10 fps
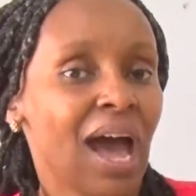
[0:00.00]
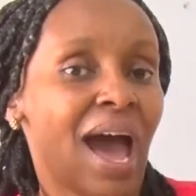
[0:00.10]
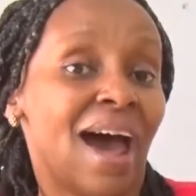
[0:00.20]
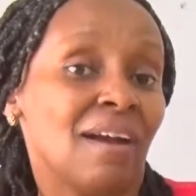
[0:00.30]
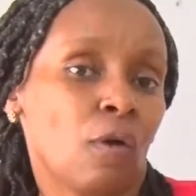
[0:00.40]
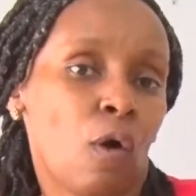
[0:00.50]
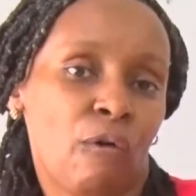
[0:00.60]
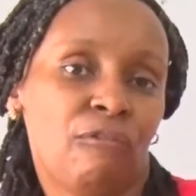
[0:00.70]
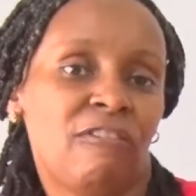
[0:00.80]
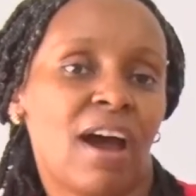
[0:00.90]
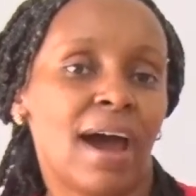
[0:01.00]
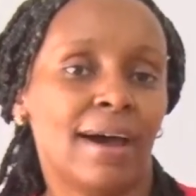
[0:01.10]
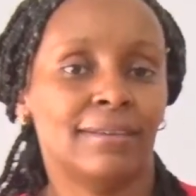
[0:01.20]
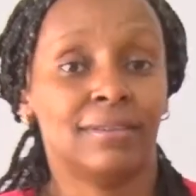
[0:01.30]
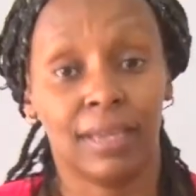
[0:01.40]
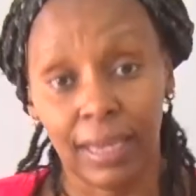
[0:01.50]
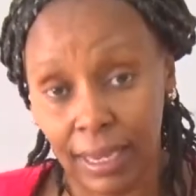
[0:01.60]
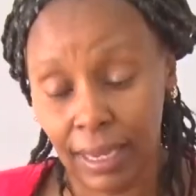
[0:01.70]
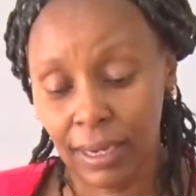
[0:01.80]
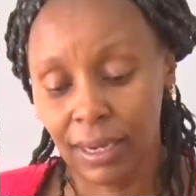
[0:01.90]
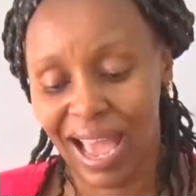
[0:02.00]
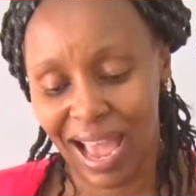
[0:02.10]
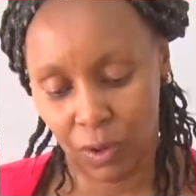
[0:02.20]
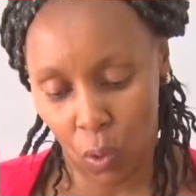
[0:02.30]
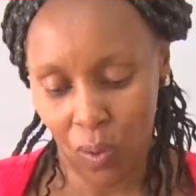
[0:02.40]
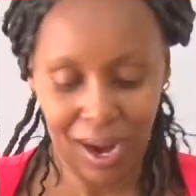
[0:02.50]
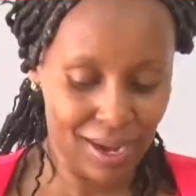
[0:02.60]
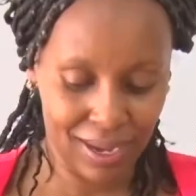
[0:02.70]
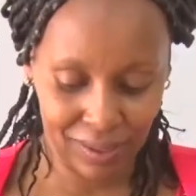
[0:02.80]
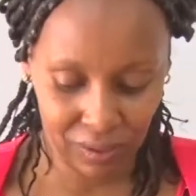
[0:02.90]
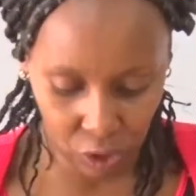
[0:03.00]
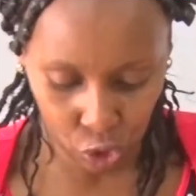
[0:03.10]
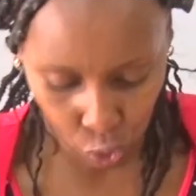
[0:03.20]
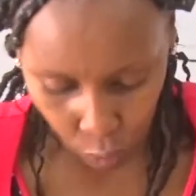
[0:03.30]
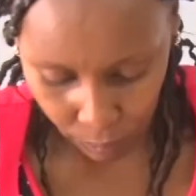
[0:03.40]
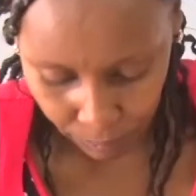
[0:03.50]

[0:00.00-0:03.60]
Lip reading: are offered in an organization.